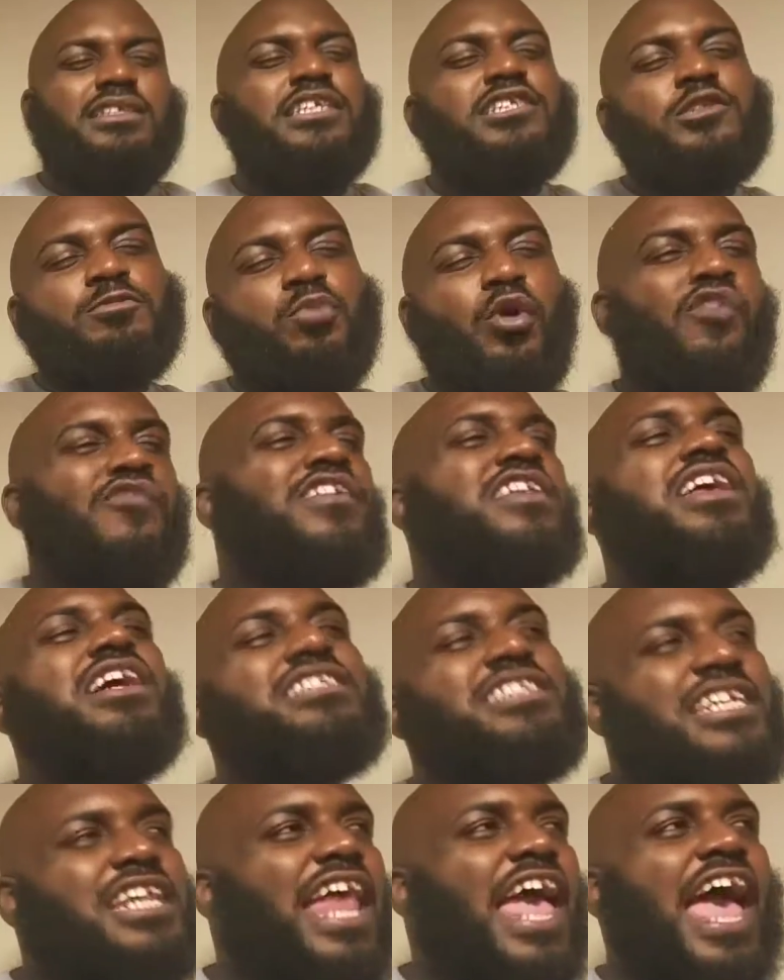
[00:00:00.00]
This movie
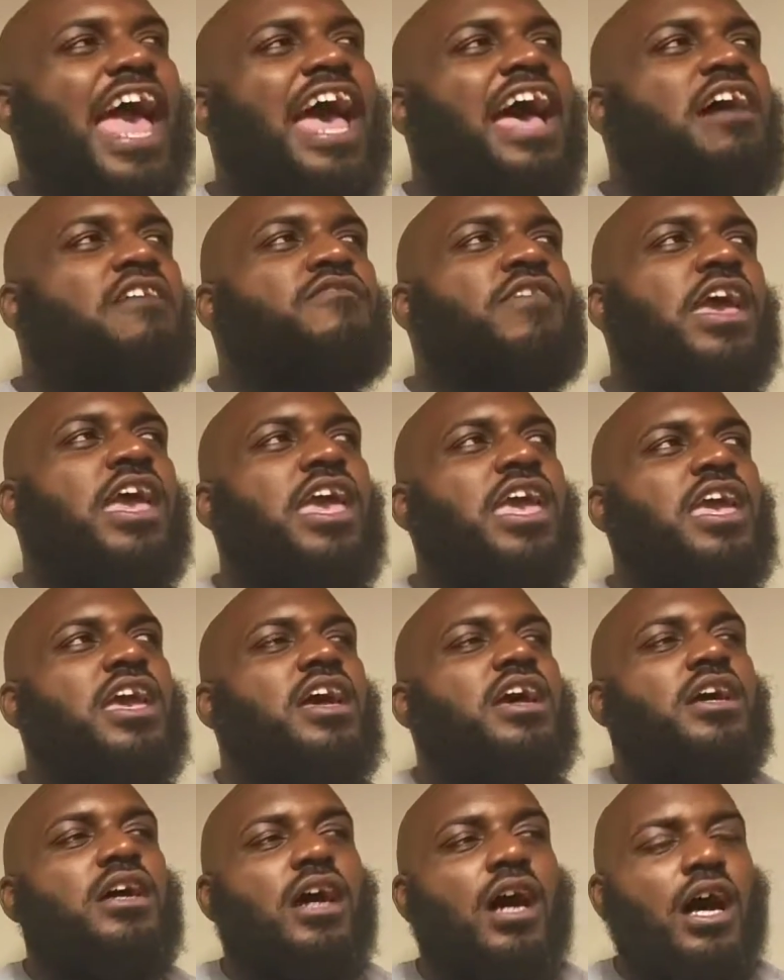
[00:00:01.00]
doesn't have a